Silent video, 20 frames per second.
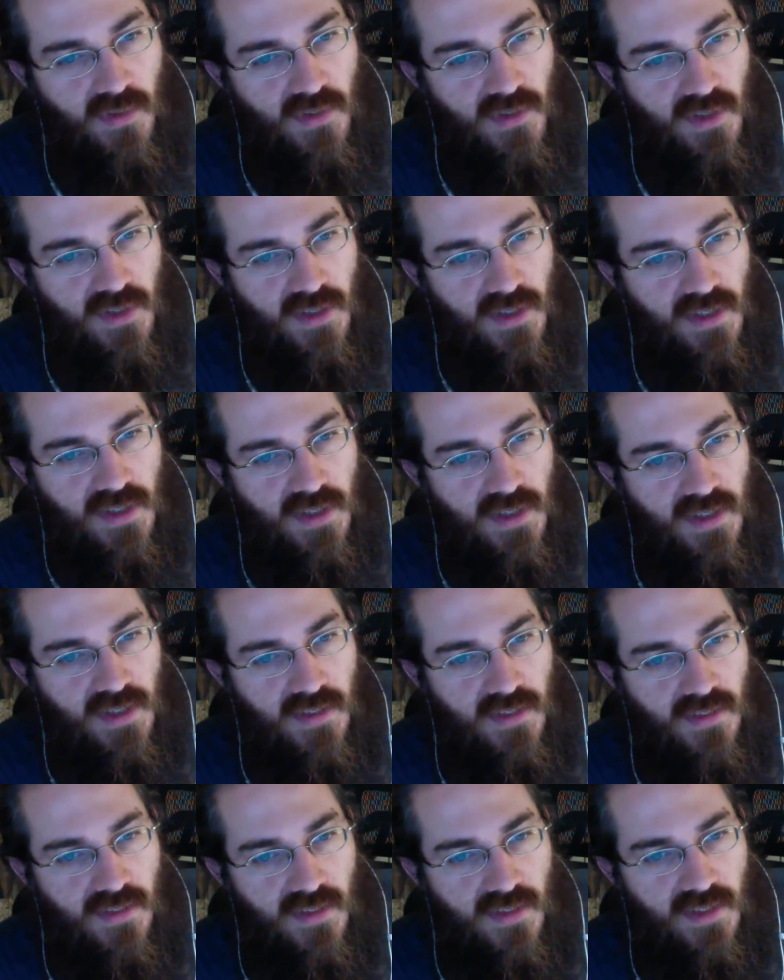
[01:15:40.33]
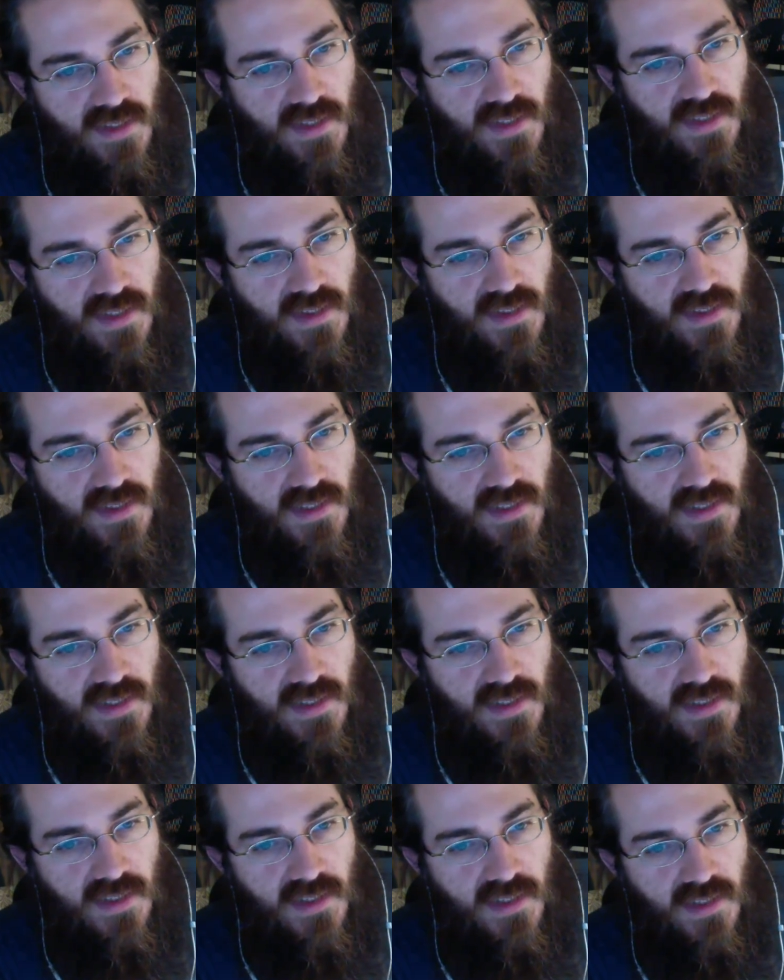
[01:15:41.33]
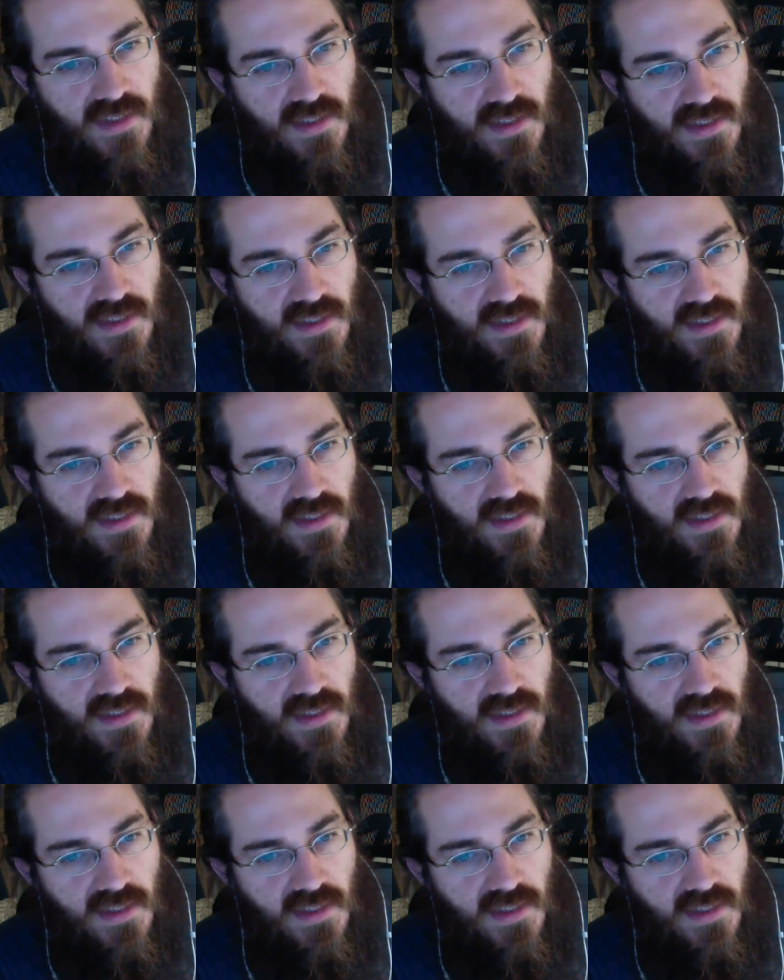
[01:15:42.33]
appreciate you guys, and I